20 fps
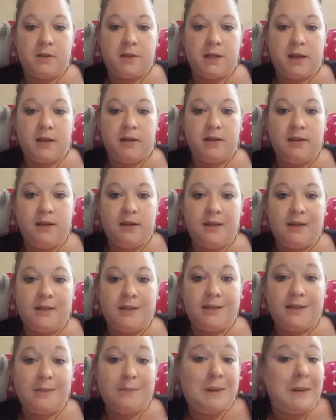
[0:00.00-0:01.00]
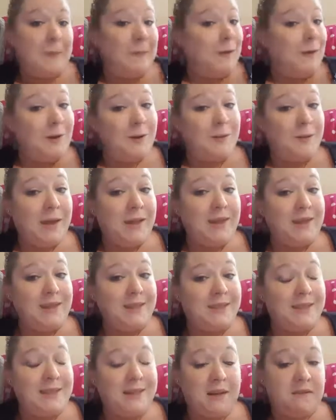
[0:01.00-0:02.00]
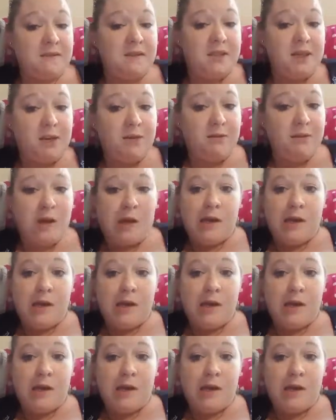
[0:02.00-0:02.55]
and the people you're mailing stuff to